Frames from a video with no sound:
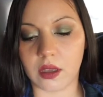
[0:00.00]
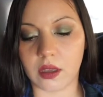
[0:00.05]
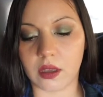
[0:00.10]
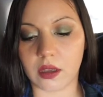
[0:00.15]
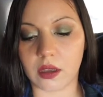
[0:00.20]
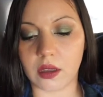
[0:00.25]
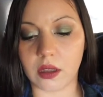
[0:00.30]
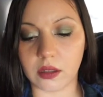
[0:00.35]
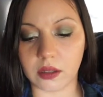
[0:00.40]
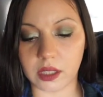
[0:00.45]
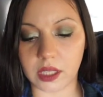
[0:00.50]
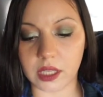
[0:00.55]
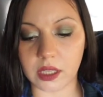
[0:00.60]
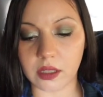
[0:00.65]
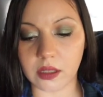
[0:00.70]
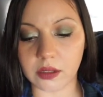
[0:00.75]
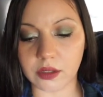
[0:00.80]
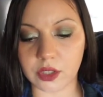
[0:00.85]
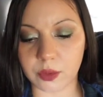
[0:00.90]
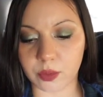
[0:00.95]

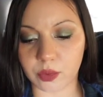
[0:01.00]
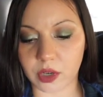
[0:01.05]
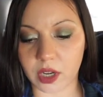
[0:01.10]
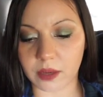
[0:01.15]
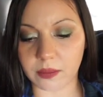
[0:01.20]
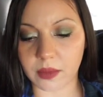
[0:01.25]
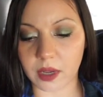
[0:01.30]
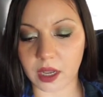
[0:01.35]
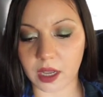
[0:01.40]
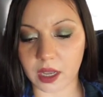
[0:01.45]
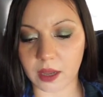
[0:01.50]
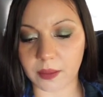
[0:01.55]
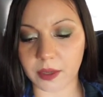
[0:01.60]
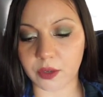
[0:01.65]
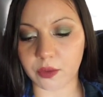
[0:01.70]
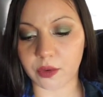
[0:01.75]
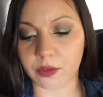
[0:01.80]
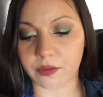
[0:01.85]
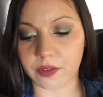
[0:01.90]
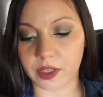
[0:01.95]
Kahlil Gibran Muhammad
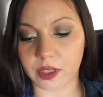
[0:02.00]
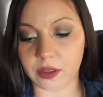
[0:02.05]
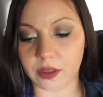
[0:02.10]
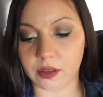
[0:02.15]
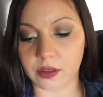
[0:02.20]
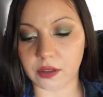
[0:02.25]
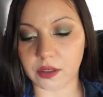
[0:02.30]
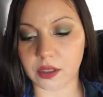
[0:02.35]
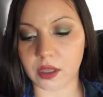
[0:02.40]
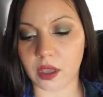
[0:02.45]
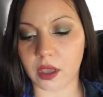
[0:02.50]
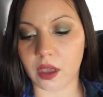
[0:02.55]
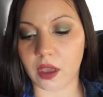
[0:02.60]
reveals